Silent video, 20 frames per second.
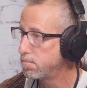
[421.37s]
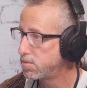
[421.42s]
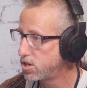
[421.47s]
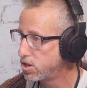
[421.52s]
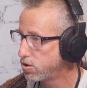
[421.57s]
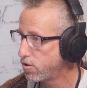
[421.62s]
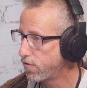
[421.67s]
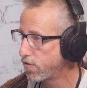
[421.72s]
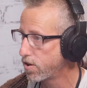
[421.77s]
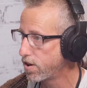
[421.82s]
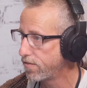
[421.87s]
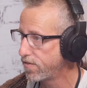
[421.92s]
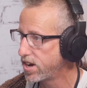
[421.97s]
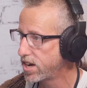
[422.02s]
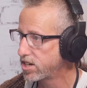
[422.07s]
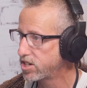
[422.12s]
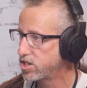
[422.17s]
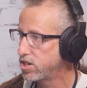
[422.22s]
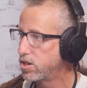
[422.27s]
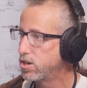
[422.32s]
you for
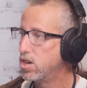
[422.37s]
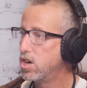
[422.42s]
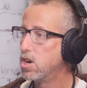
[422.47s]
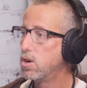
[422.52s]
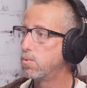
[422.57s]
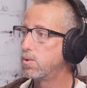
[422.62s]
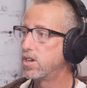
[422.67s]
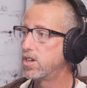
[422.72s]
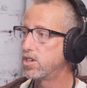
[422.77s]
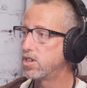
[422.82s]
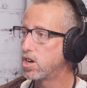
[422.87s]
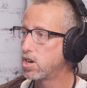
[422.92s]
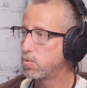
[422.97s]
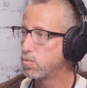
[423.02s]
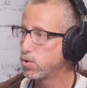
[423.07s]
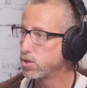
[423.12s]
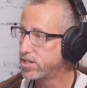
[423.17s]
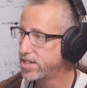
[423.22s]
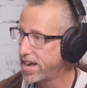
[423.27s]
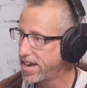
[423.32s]
affection, when a dog
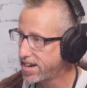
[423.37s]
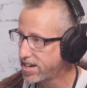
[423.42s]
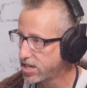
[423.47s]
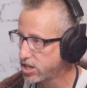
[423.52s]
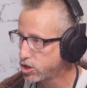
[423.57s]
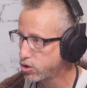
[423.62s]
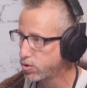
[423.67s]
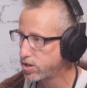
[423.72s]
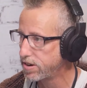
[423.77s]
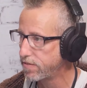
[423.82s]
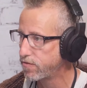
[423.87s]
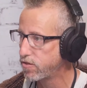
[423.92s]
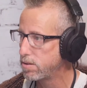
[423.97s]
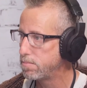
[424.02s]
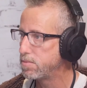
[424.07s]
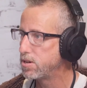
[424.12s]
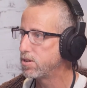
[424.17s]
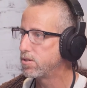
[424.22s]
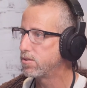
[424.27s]
will take a treat from you.